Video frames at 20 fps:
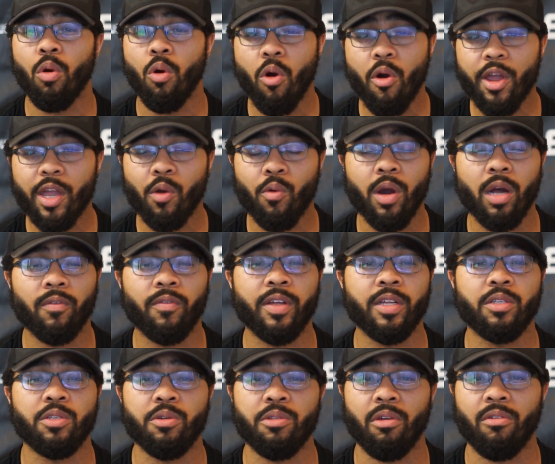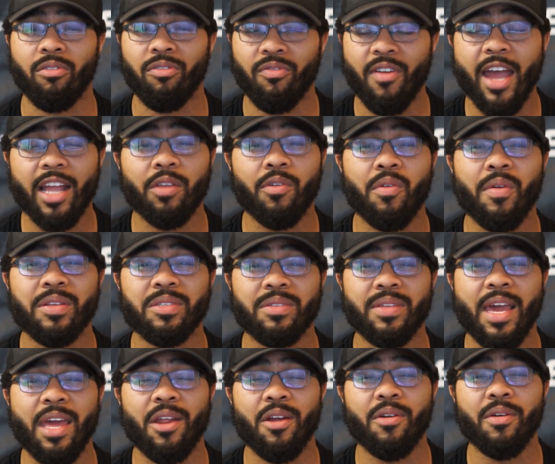or equivalent to the factory
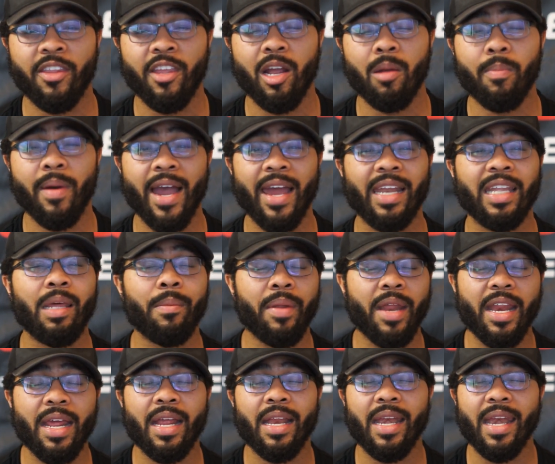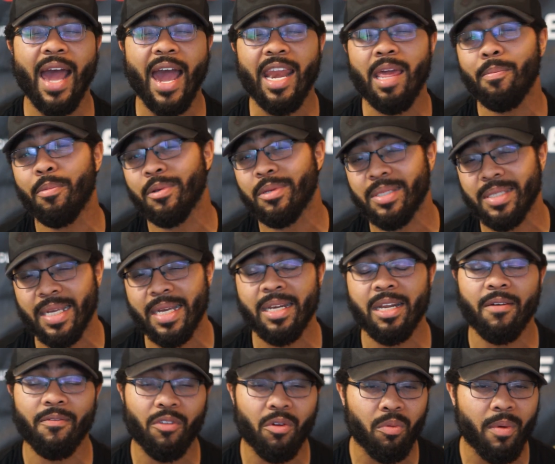resonator, thereby eliminating 90%
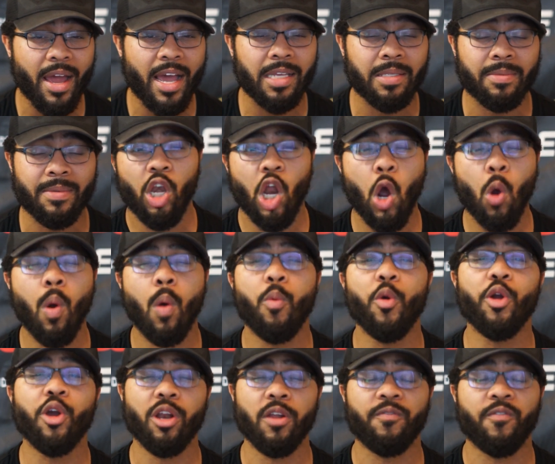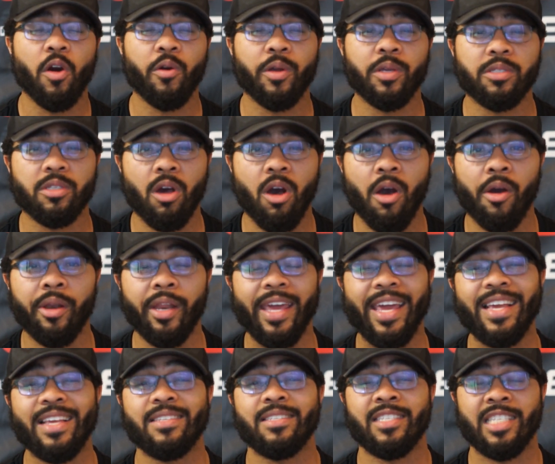of the rasp. No, what we're going to focus on
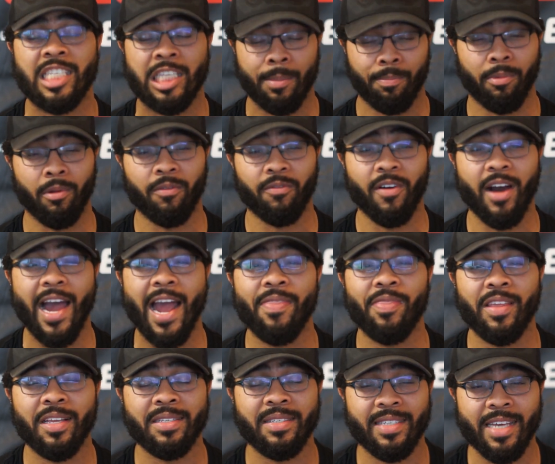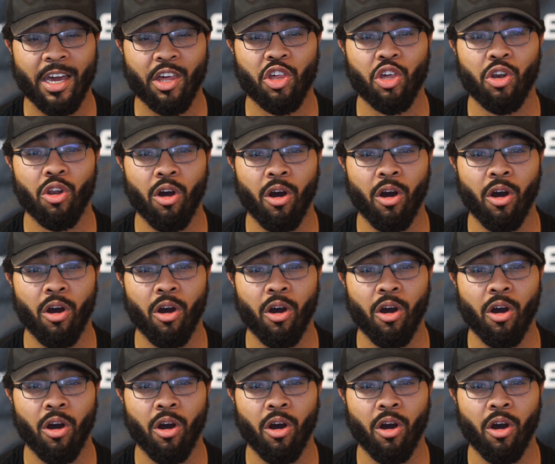is simplifying this section